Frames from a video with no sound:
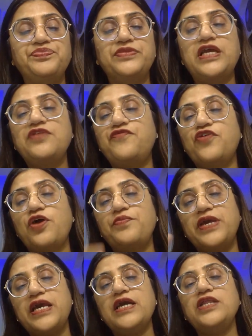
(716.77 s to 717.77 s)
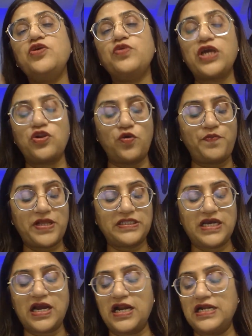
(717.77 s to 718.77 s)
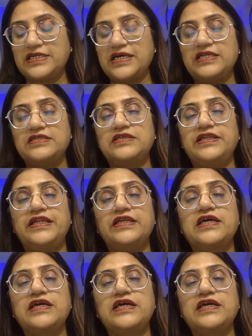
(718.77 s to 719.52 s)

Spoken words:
then from here you can open the alter screen.